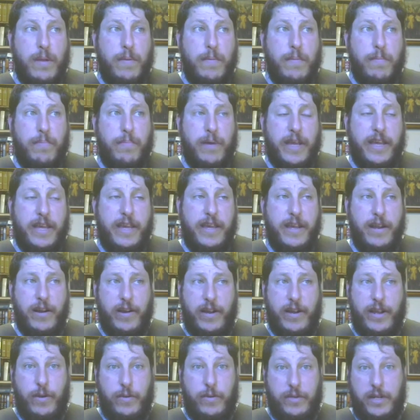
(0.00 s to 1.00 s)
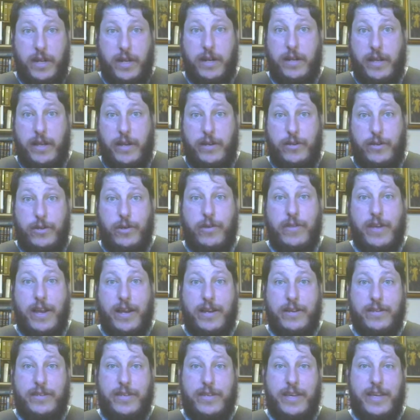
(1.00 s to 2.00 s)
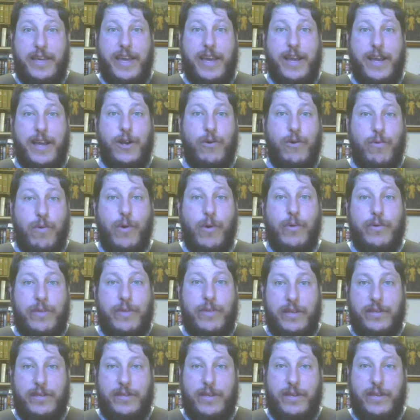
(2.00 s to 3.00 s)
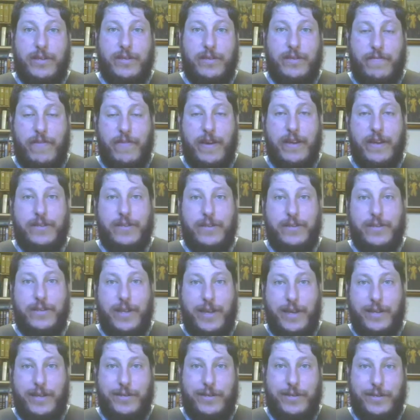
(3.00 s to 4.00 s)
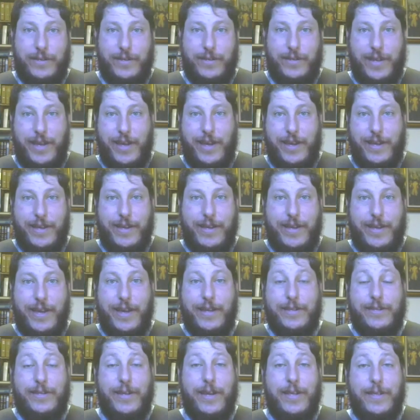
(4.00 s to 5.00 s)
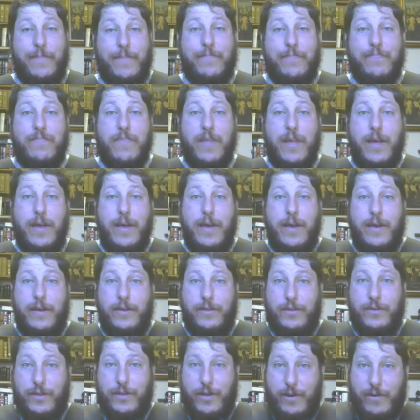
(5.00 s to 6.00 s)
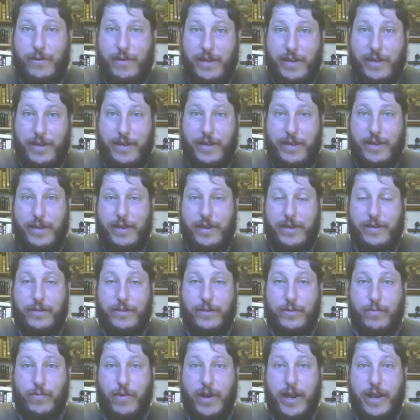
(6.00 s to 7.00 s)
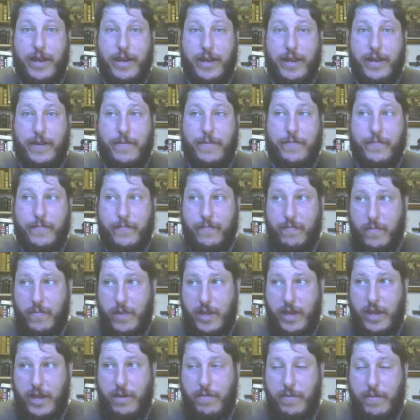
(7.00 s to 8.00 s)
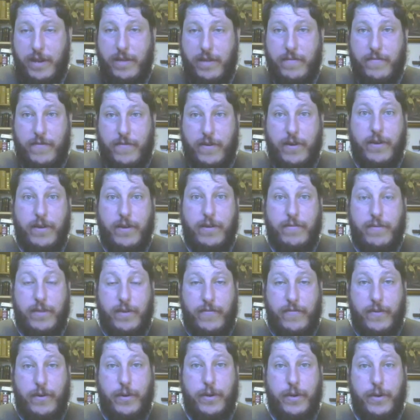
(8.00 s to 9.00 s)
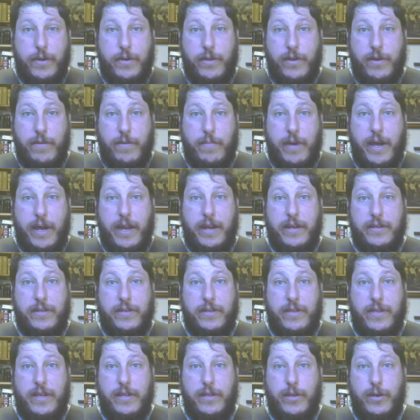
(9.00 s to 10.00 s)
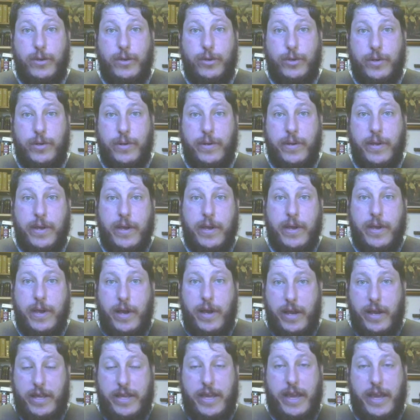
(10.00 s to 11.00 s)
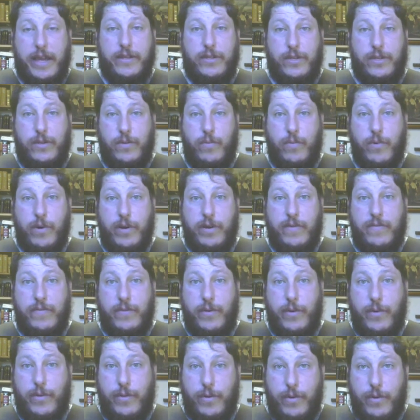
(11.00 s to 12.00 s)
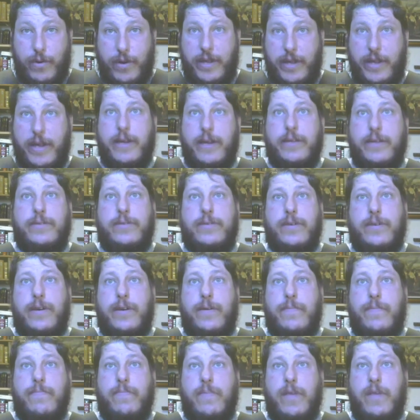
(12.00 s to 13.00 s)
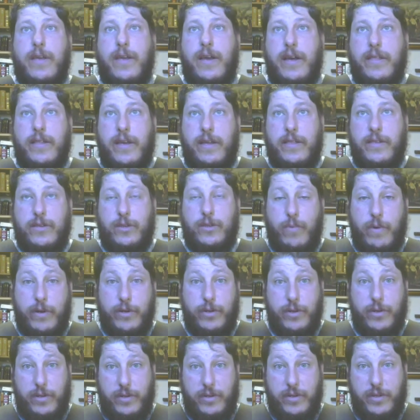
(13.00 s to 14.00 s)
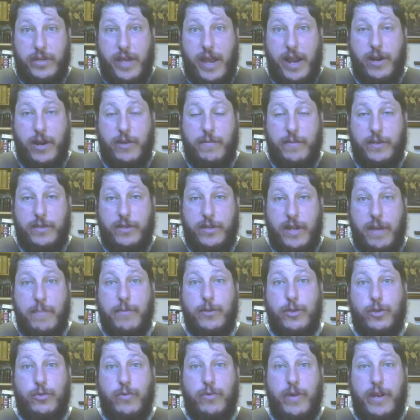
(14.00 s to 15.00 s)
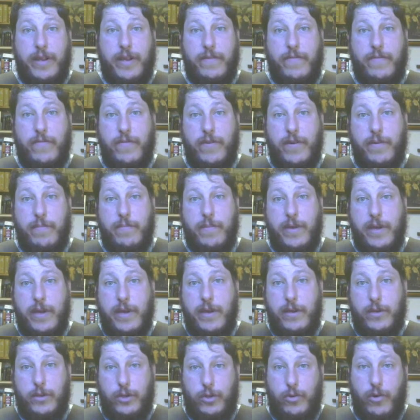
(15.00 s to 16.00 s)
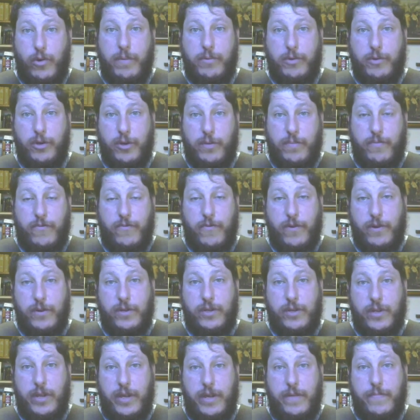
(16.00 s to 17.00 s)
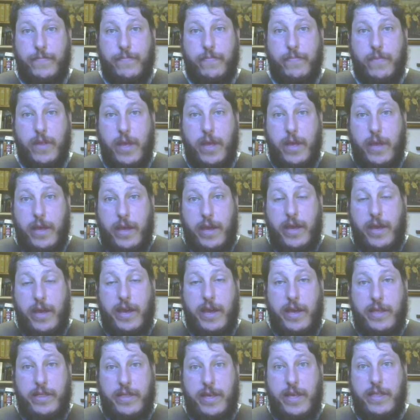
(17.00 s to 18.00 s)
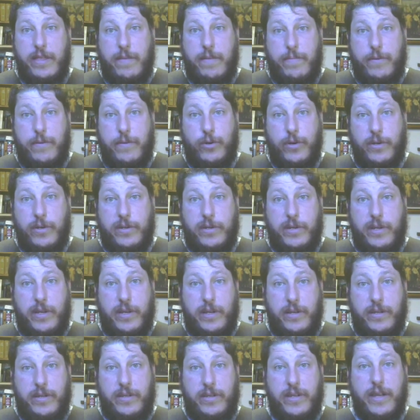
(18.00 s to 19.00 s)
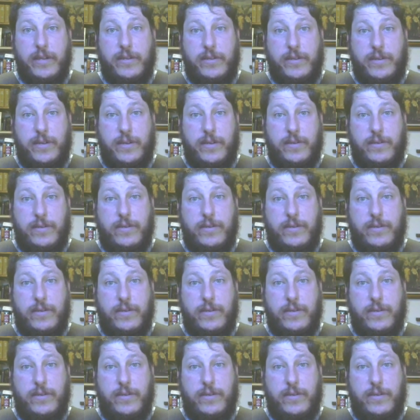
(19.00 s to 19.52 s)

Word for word: but here, you know, he's not allowed to do that because he can't quote these these offenses against his king. He can't say them. So he is writing you know, but very with a very clear mind as a theologian against the work of Luther. He has uh, on, on this question of the sacraments, demonstrating from Scripture firstly, and then the patristic consensus